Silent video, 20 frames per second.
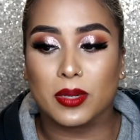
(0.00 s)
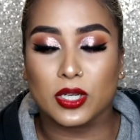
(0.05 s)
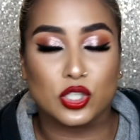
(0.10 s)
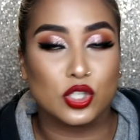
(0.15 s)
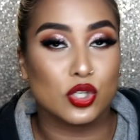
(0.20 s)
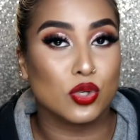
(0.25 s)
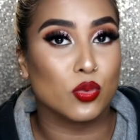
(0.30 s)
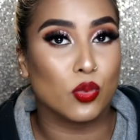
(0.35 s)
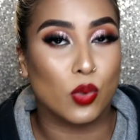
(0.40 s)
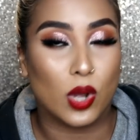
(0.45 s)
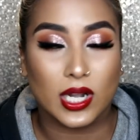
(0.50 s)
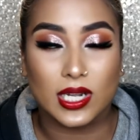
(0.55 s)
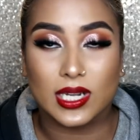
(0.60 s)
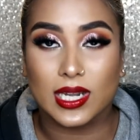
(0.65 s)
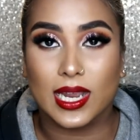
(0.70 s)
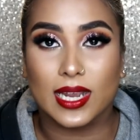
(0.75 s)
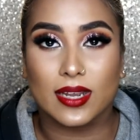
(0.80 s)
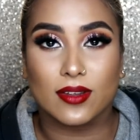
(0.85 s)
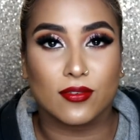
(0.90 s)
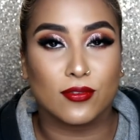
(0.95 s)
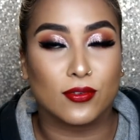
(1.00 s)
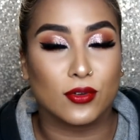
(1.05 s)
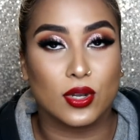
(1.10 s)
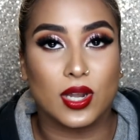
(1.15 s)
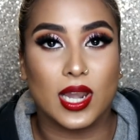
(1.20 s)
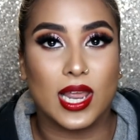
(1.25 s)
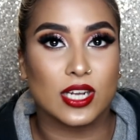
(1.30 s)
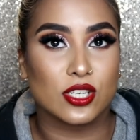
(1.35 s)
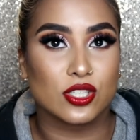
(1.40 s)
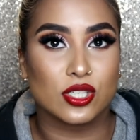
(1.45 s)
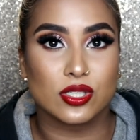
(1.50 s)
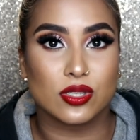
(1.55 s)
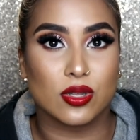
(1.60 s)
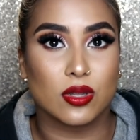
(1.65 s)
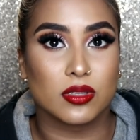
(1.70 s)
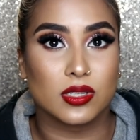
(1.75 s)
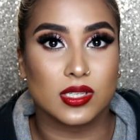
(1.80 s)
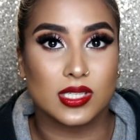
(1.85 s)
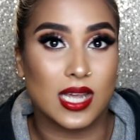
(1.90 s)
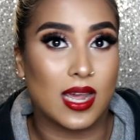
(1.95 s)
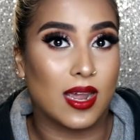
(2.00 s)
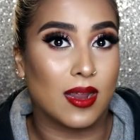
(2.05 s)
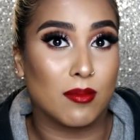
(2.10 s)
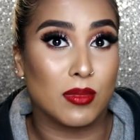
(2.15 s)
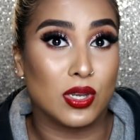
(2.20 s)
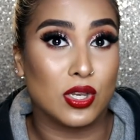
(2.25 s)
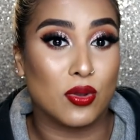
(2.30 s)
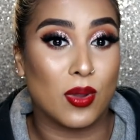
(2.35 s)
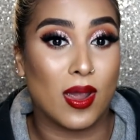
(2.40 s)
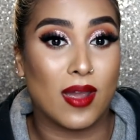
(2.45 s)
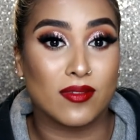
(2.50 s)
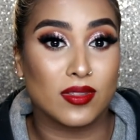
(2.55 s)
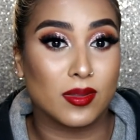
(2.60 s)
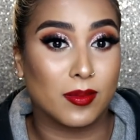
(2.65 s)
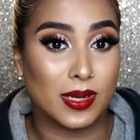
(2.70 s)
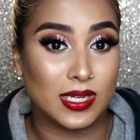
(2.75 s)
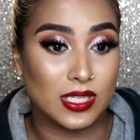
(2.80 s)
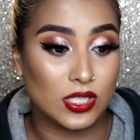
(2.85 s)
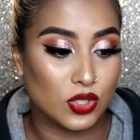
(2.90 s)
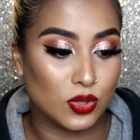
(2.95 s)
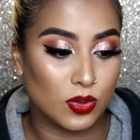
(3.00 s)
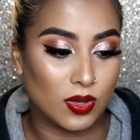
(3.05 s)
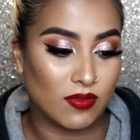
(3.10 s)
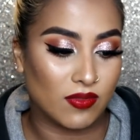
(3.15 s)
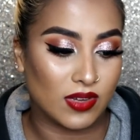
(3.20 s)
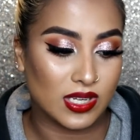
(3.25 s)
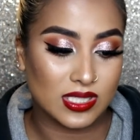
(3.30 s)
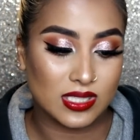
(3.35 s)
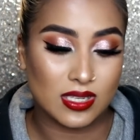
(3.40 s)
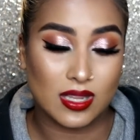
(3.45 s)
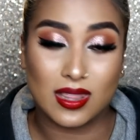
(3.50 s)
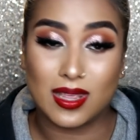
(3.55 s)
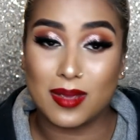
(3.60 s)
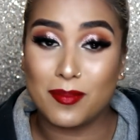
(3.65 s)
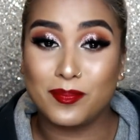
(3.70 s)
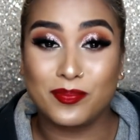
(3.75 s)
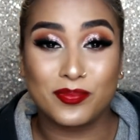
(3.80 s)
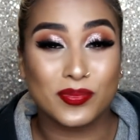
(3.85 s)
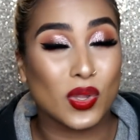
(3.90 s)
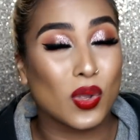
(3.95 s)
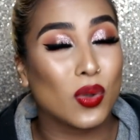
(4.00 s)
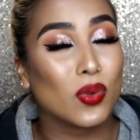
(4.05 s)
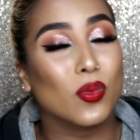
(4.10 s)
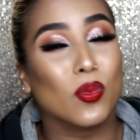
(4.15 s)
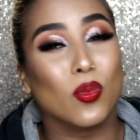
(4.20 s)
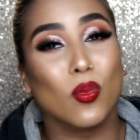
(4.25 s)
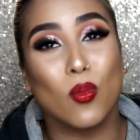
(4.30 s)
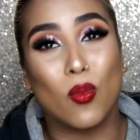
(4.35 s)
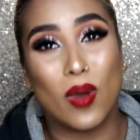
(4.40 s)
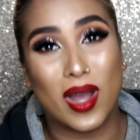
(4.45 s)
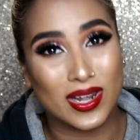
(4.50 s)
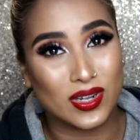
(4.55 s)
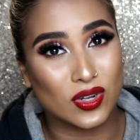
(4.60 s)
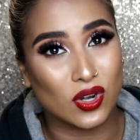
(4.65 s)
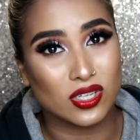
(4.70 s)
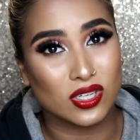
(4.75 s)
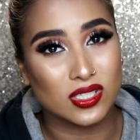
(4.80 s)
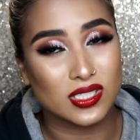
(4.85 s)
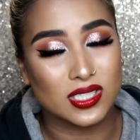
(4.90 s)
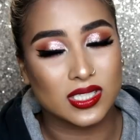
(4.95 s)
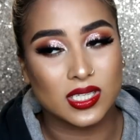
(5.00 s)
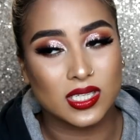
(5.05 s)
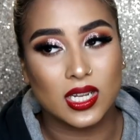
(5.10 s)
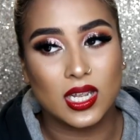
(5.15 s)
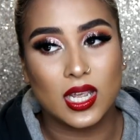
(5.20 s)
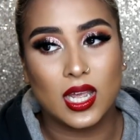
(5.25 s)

but you want like full lashes all the time and you have the money to invest in them, why not?